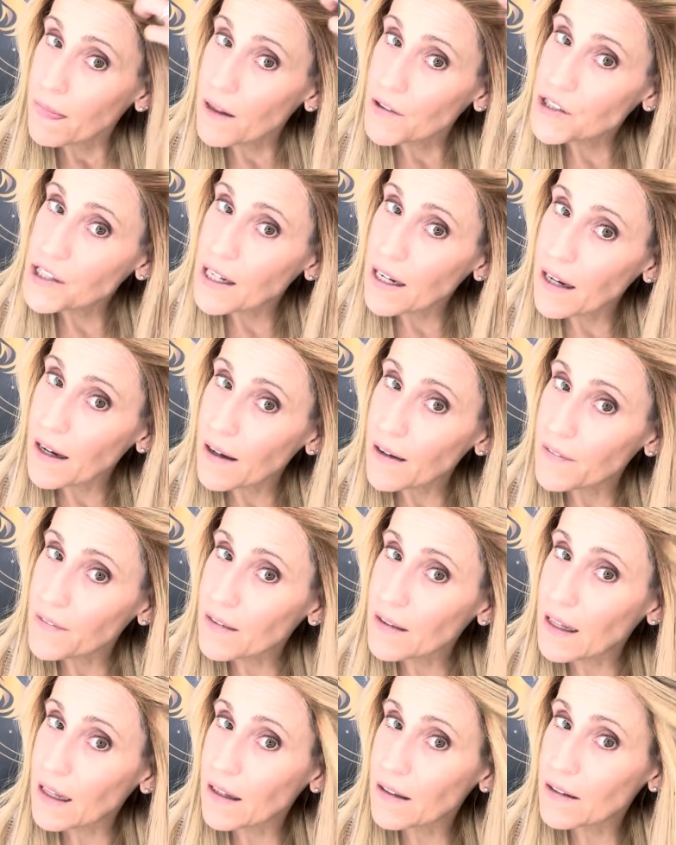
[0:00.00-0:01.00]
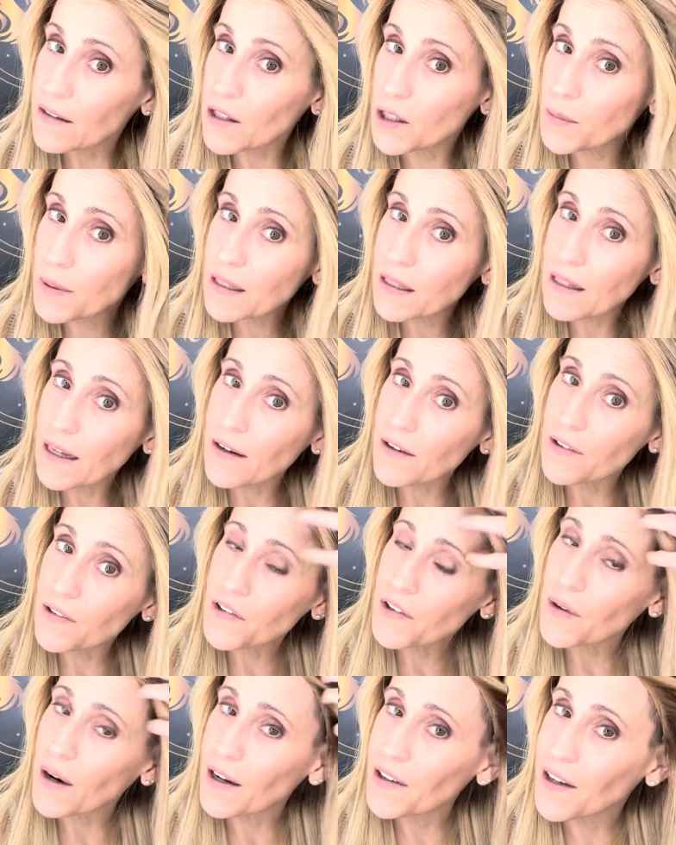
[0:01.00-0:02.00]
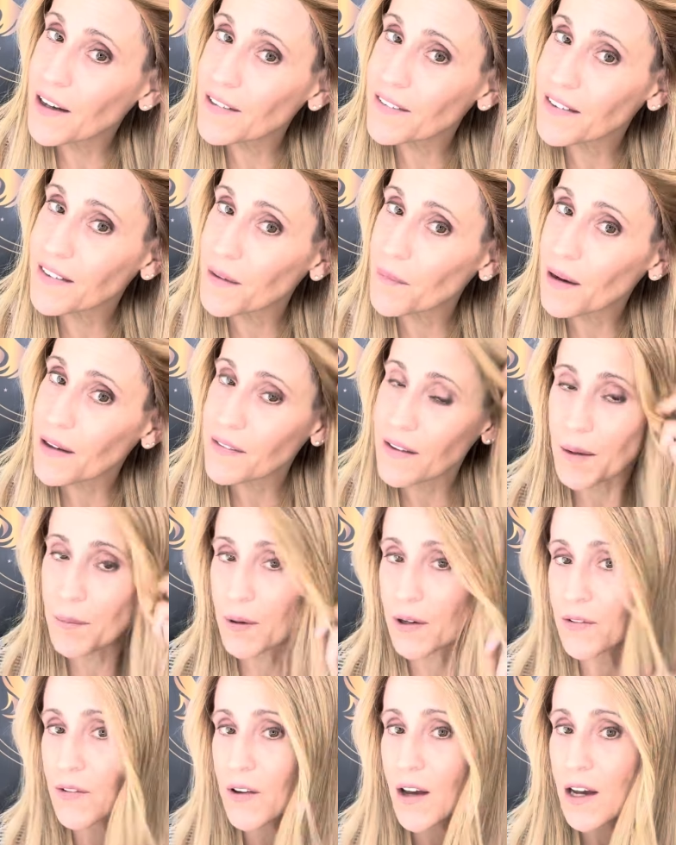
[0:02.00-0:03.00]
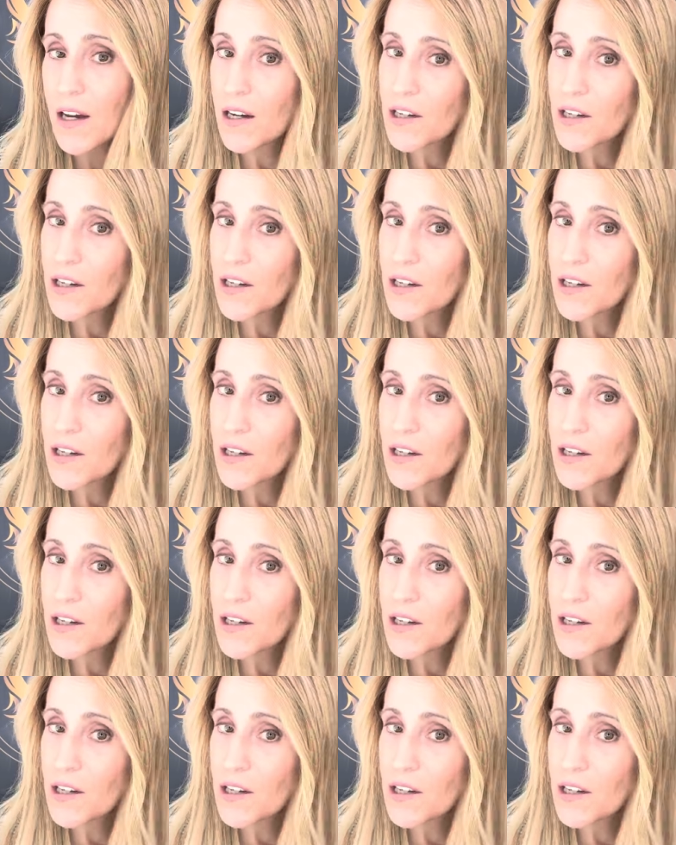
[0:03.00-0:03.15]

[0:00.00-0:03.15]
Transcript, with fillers: She has a little bit of layers throughout. You can see my sideburns.